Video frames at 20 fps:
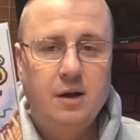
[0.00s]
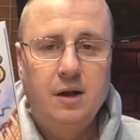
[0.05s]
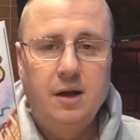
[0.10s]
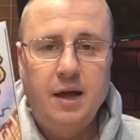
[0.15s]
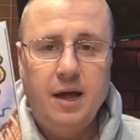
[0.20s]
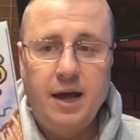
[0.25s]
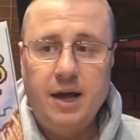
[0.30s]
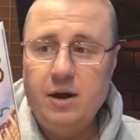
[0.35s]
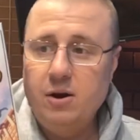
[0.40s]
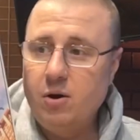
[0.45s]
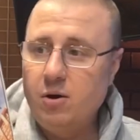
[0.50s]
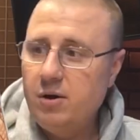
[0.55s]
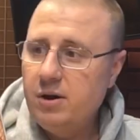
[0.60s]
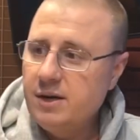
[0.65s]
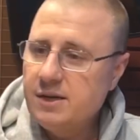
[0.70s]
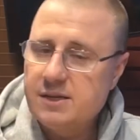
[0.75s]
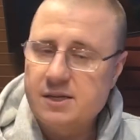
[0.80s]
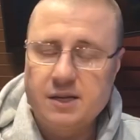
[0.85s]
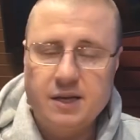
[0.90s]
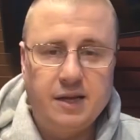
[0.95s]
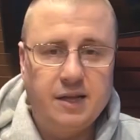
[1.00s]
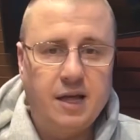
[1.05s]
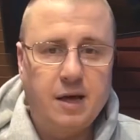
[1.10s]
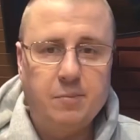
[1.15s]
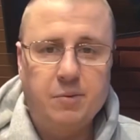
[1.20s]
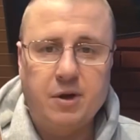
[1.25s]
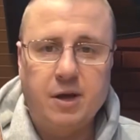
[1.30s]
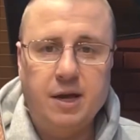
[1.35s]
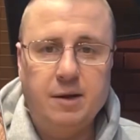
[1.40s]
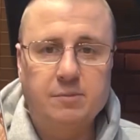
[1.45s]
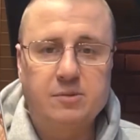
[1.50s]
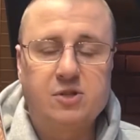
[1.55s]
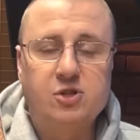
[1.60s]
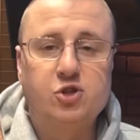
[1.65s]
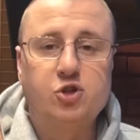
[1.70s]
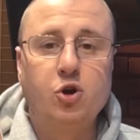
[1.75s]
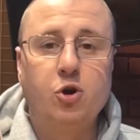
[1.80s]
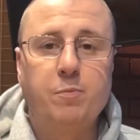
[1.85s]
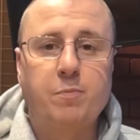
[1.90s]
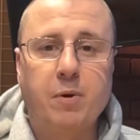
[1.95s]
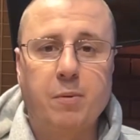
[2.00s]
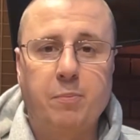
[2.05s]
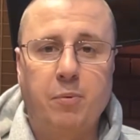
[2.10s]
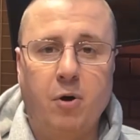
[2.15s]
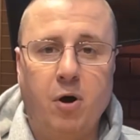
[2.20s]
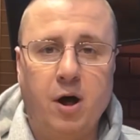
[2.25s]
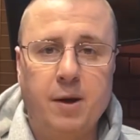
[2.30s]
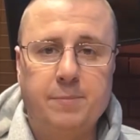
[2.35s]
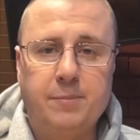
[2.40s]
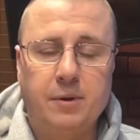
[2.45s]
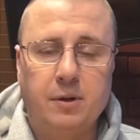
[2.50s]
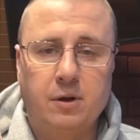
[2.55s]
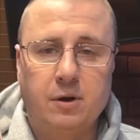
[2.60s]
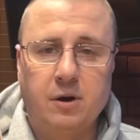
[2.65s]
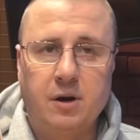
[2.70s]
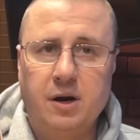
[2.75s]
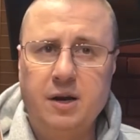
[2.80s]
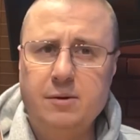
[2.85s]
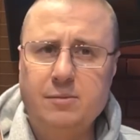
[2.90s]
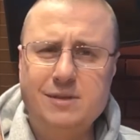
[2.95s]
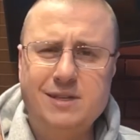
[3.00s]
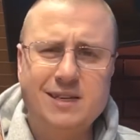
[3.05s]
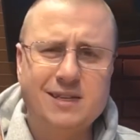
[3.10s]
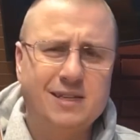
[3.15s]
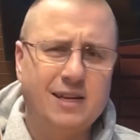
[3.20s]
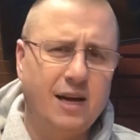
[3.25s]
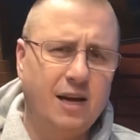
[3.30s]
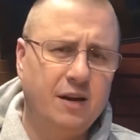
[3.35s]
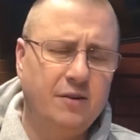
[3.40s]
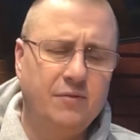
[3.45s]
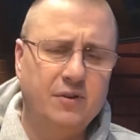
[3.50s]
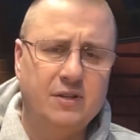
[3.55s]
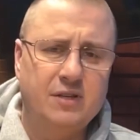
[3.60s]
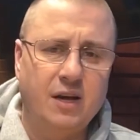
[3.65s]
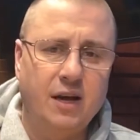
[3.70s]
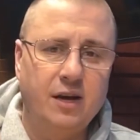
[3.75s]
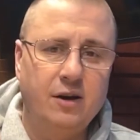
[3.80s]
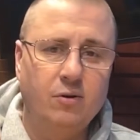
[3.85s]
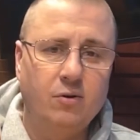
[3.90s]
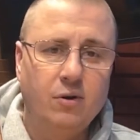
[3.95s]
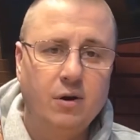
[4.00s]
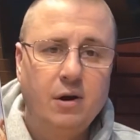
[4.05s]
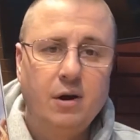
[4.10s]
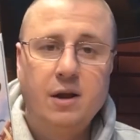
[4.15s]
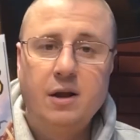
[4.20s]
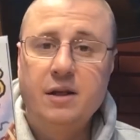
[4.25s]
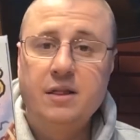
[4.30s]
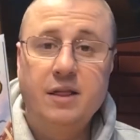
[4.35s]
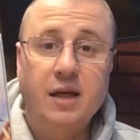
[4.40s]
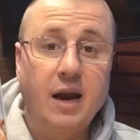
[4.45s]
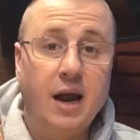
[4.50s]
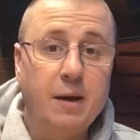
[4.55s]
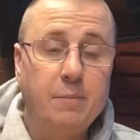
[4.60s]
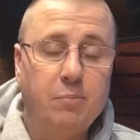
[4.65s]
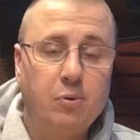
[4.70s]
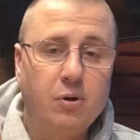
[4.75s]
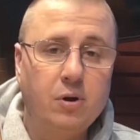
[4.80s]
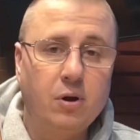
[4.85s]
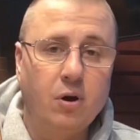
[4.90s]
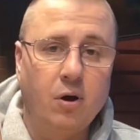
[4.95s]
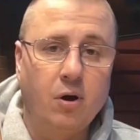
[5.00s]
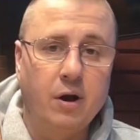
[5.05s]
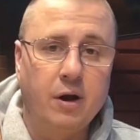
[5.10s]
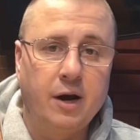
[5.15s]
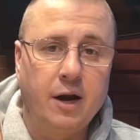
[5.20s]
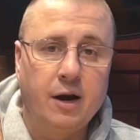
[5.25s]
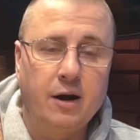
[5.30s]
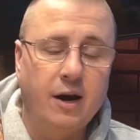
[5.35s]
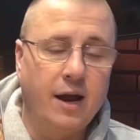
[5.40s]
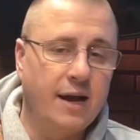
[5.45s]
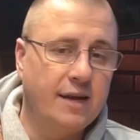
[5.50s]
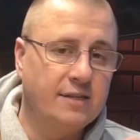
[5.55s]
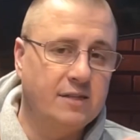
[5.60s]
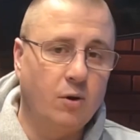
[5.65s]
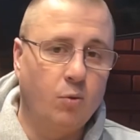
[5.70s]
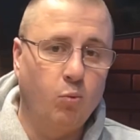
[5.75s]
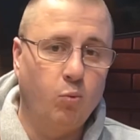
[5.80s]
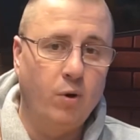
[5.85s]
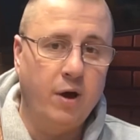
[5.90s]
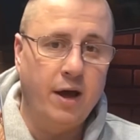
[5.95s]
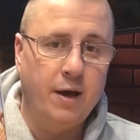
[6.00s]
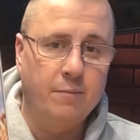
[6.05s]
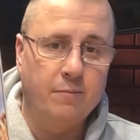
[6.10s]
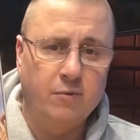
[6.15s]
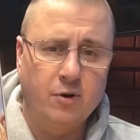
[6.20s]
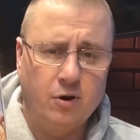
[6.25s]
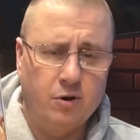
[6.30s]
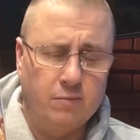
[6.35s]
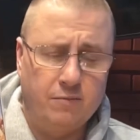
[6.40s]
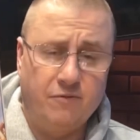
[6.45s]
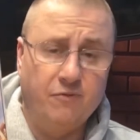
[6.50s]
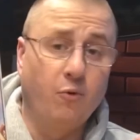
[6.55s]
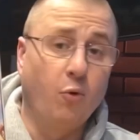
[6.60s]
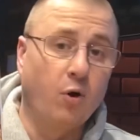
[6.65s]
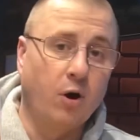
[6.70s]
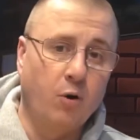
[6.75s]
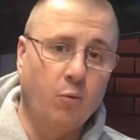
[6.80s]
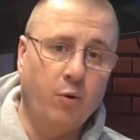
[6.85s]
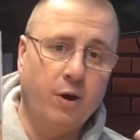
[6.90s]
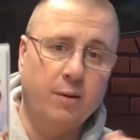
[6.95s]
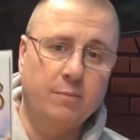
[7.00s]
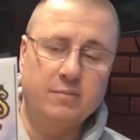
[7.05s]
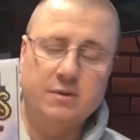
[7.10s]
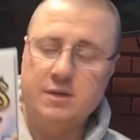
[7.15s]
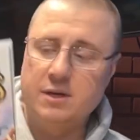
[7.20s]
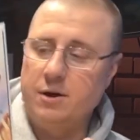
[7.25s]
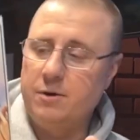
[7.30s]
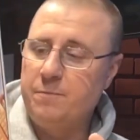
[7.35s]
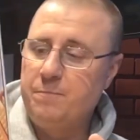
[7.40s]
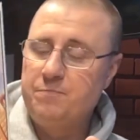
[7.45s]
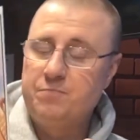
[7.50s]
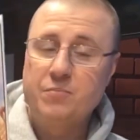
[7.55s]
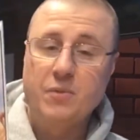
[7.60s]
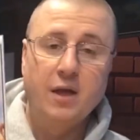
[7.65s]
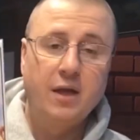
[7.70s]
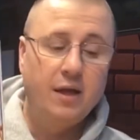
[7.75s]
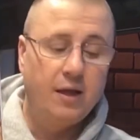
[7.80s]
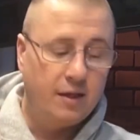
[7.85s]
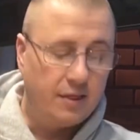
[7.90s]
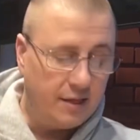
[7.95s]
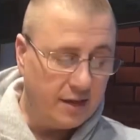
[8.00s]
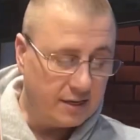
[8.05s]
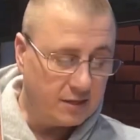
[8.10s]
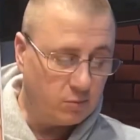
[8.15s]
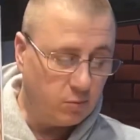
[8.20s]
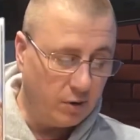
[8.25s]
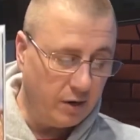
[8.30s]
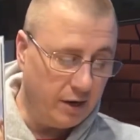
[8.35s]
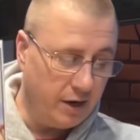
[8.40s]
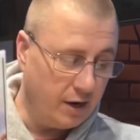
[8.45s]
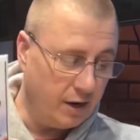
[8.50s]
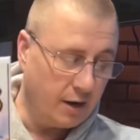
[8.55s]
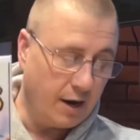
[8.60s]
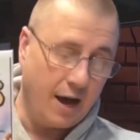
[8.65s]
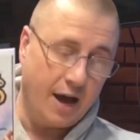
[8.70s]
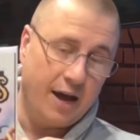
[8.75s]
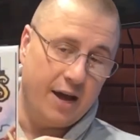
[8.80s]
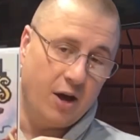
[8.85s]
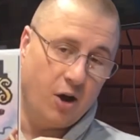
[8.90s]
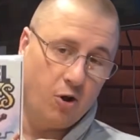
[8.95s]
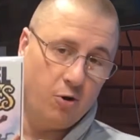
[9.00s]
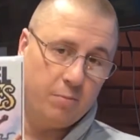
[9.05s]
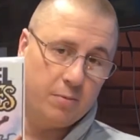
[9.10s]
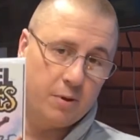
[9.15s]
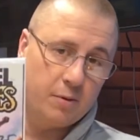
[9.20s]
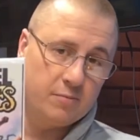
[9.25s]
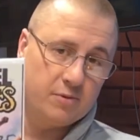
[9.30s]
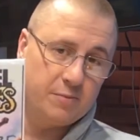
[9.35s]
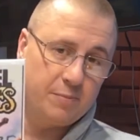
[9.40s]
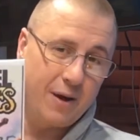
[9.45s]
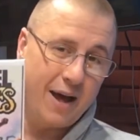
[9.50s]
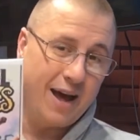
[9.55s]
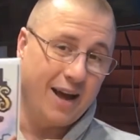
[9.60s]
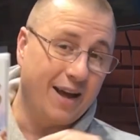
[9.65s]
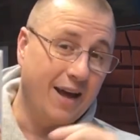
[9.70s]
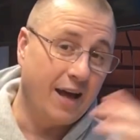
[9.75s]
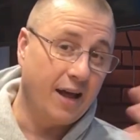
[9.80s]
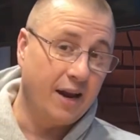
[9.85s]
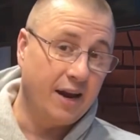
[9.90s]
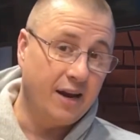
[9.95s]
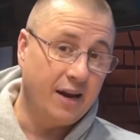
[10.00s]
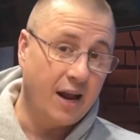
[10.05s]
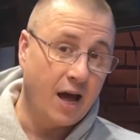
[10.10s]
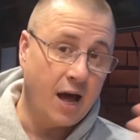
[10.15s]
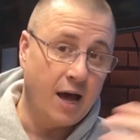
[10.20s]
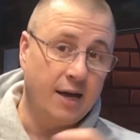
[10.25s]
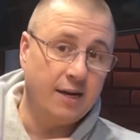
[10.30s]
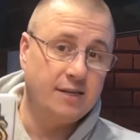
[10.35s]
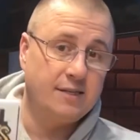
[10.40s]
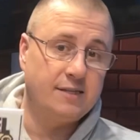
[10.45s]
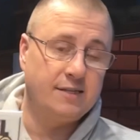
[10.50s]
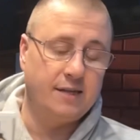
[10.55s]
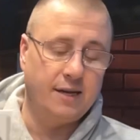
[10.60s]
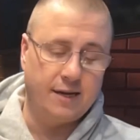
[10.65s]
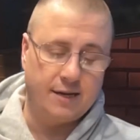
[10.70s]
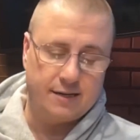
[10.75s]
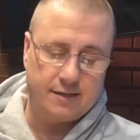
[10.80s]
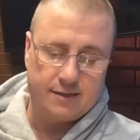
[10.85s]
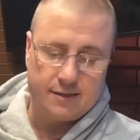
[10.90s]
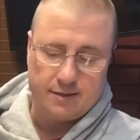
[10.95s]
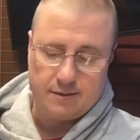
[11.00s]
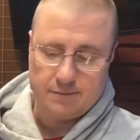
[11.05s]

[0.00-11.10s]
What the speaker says: and honestly, they became super popular, and it was just kind of a title that I put on there as a whim, or for a whim. So this one here, I hope comes back at a 9.6.